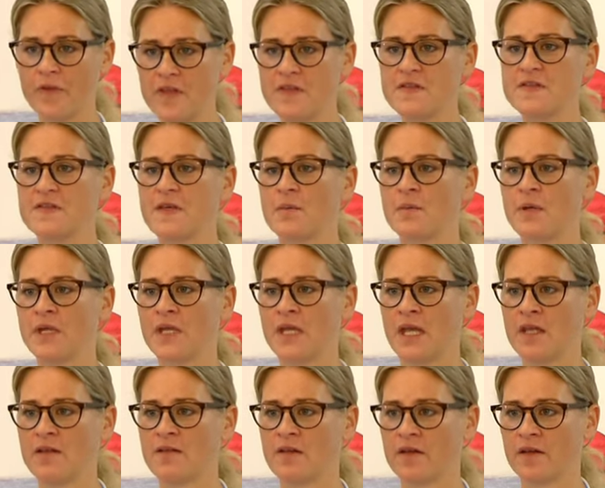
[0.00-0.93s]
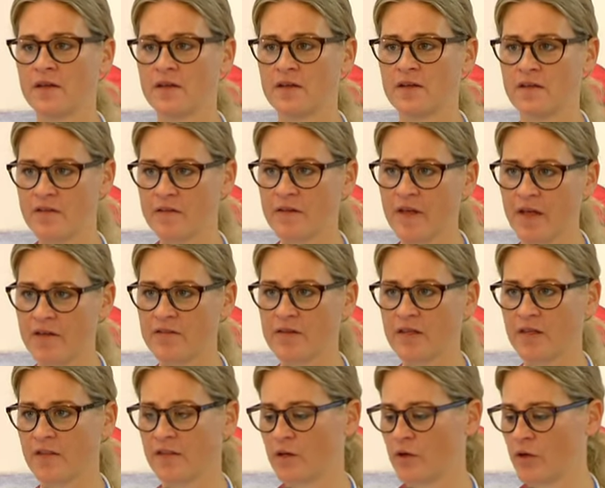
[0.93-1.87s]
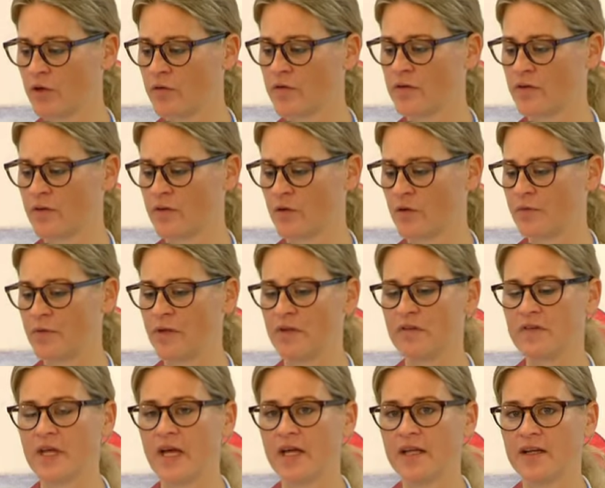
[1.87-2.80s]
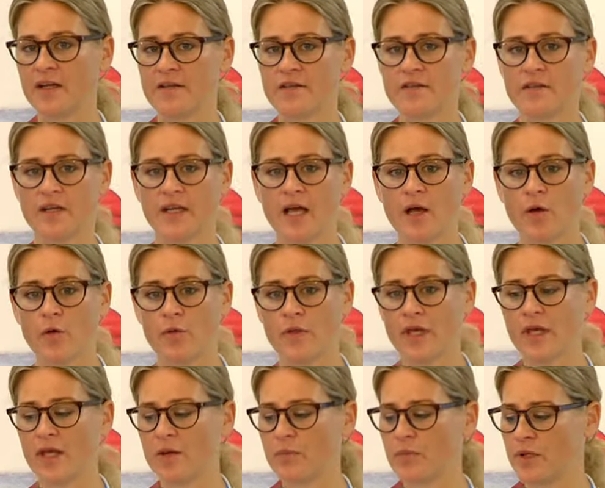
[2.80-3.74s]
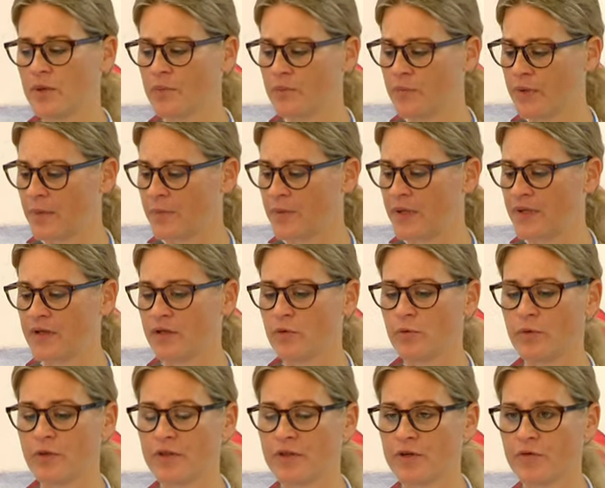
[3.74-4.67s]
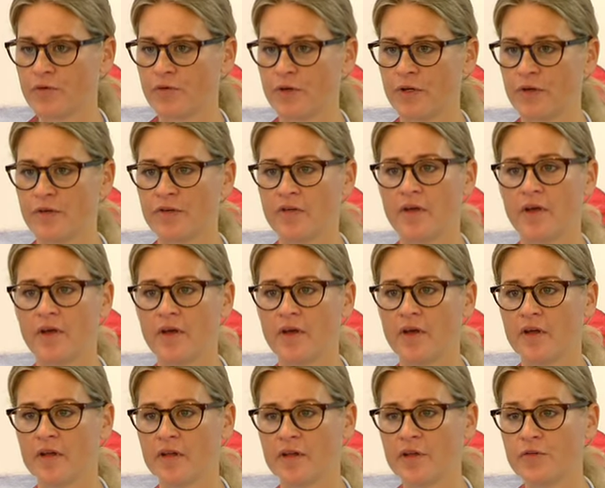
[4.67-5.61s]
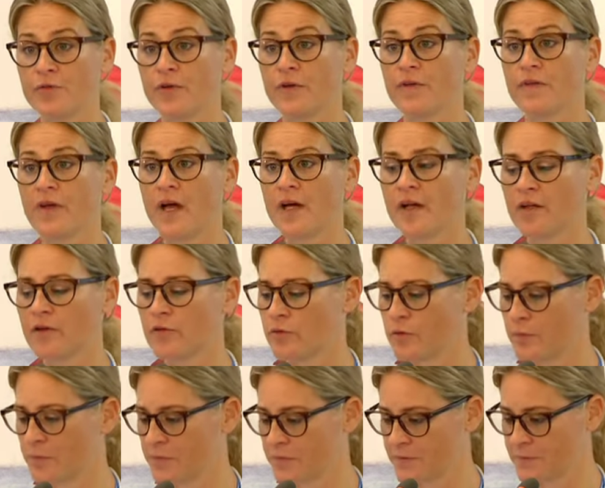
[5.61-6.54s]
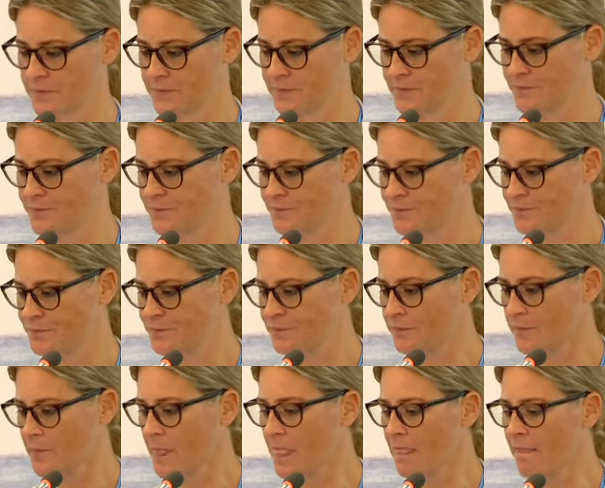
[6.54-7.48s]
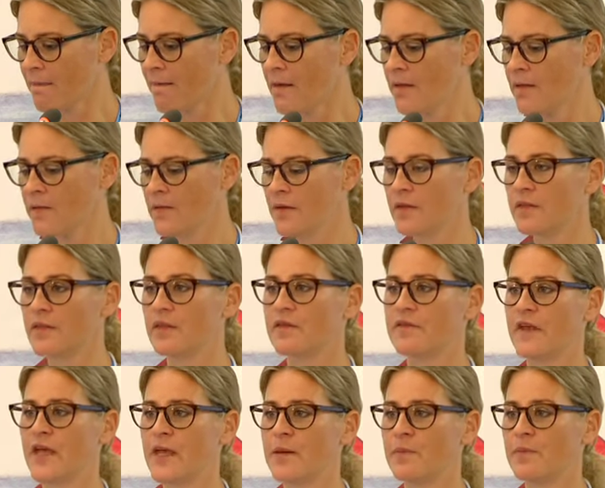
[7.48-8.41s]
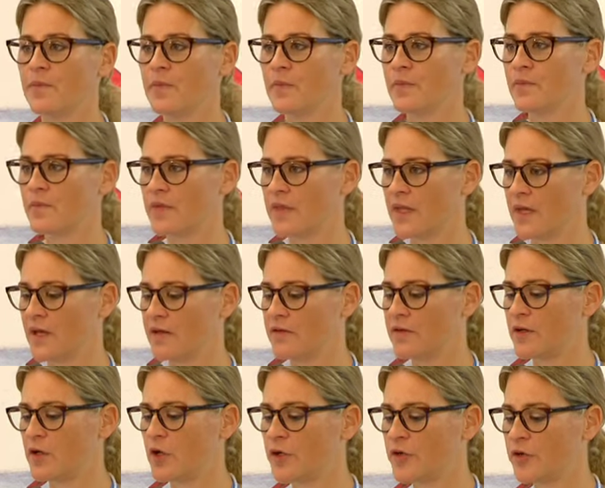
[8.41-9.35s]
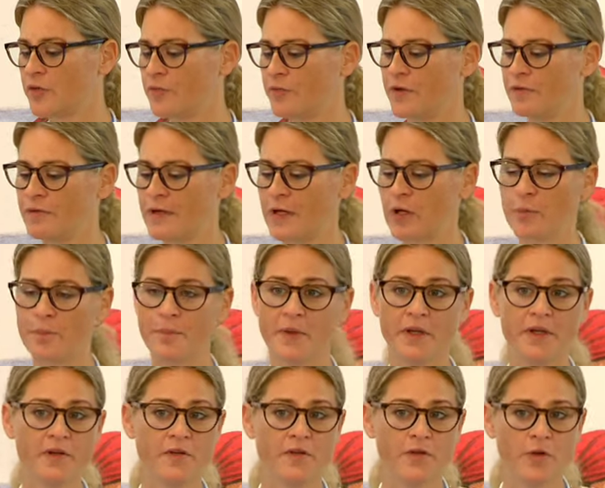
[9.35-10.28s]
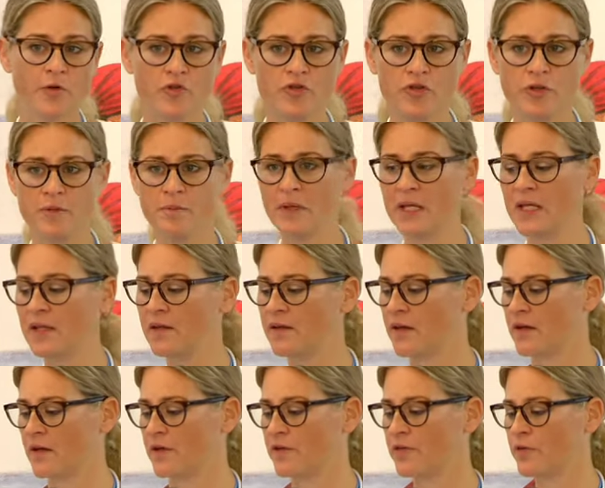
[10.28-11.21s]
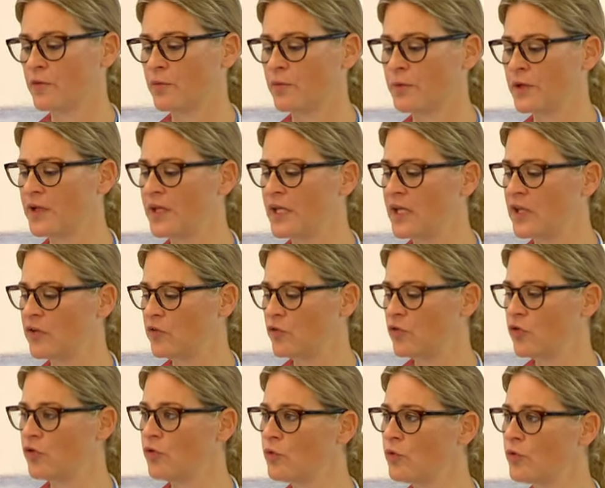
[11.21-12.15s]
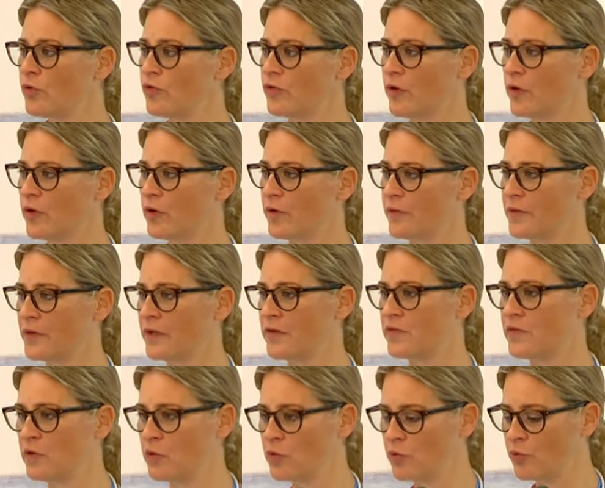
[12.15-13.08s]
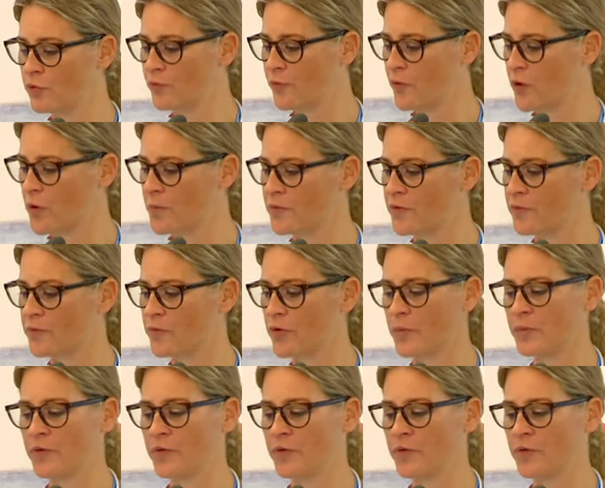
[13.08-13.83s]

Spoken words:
disseminating and discussing the content of these guidelines and how they can be implemented with different target groups. The same, there's a lot of development in social media, so we need to use all of these new forms of